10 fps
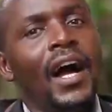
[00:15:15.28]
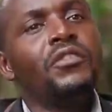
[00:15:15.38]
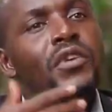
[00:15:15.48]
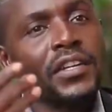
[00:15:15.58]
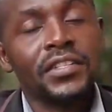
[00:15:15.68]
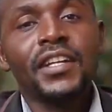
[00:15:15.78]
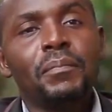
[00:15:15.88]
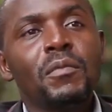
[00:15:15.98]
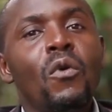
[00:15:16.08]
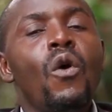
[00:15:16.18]
and you ask the
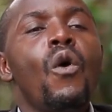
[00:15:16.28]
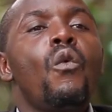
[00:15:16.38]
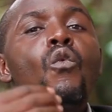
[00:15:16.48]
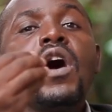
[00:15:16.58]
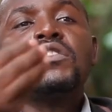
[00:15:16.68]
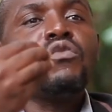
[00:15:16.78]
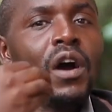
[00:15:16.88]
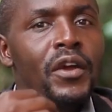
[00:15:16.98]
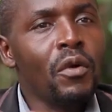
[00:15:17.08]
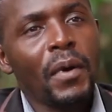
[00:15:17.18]
people, what
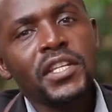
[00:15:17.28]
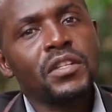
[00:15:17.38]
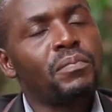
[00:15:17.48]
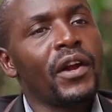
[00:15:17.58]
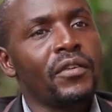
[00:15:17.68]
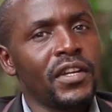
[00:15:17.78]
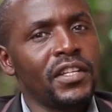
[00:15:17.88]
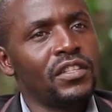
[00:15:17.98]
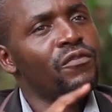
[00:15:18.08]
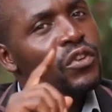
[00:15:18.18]
were your budget
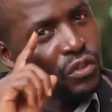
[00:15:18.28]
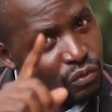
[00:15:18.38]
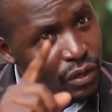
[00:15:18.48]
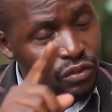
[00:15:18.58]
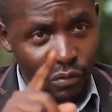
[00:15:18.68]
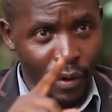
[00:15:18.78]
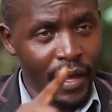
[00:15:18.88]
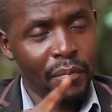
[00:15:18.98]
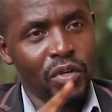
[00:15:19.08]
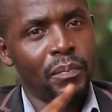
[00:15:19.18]
priorities? For those ones who were
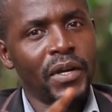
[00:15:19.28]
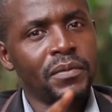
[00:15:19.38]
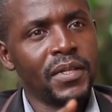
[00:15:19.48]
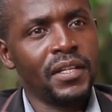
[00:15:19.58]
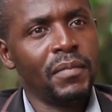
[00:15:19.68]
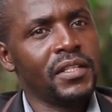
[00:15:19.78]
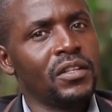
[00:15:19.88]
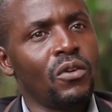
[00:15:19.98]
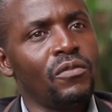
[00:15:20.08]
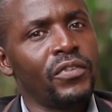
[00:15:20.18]
able to participate in
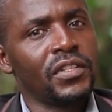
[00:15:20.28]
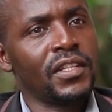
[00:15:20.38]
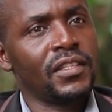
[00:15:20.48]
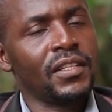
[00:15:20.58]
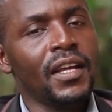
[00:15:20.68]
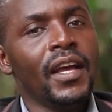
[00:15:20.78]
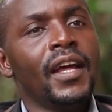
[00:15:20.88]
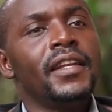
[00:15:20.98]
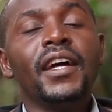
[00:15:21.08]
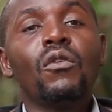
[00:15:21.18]
budget conferences,
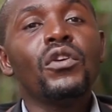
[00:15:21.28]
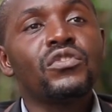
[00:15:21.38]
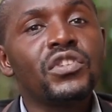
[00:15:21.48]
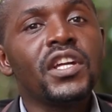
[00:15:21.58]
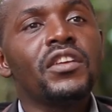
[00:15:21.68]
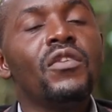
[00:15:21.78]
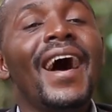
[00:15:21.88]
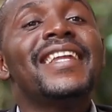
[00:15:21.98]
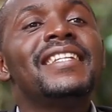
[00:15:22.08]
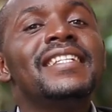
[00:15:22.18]
they are going to tell you,
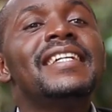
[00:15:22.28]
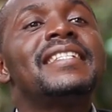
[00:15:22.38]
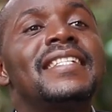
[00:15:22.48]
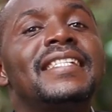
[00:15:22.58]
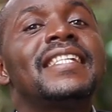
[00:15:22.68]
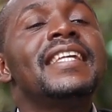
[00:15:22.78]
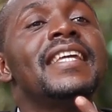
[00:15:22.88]
I didn't see